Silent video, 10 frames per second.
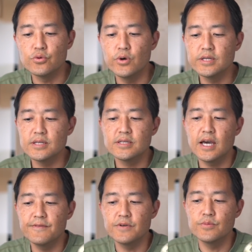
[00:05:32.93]
What is the
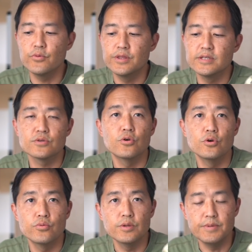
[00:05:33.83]
time frame when this
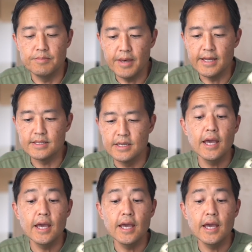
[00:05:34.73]
goal would be met?